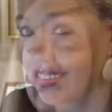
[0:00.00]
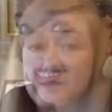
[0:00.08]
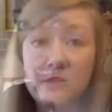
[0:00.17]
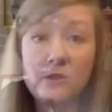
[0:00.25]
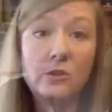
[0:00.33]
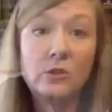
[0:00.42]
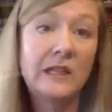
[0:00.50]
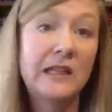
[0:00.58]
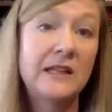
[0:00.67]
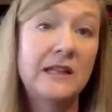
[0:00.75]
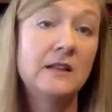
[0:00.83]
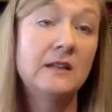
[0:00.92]

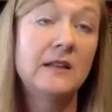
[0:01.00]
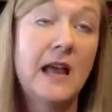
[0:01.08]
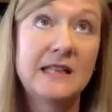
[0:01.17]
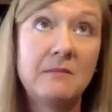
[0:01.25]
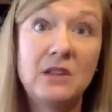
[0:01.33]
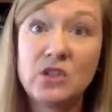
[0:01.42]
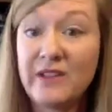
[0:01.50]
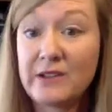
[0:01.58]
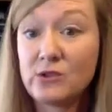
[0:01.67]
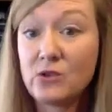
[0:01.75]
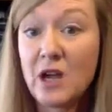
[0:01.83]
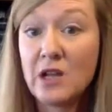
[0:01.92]
Absolutely. As I mentioned,
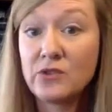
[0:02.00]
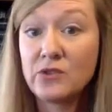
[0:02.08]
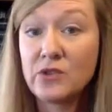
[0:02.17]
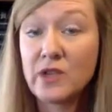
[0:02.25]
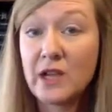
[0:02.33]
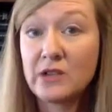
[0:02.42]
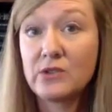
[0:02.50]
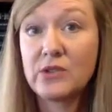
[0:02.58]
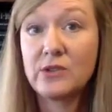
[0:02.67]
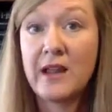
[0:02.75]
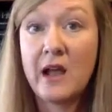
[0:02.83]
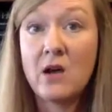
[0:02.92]
federal
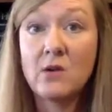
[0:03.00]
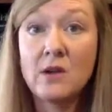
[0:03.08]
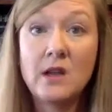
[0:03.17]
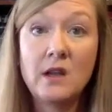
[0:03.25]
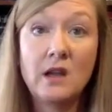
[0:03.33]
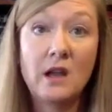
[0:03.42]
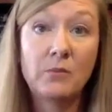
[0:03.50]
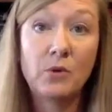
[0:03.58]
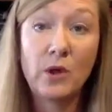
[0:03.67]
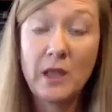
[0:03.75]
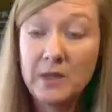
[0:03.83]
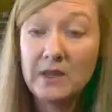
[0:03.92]
contractors are now
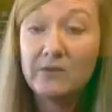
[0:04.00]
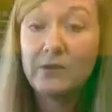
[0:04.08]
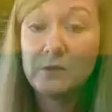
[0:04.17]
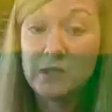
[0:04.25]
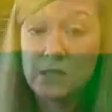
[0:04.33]
prohibited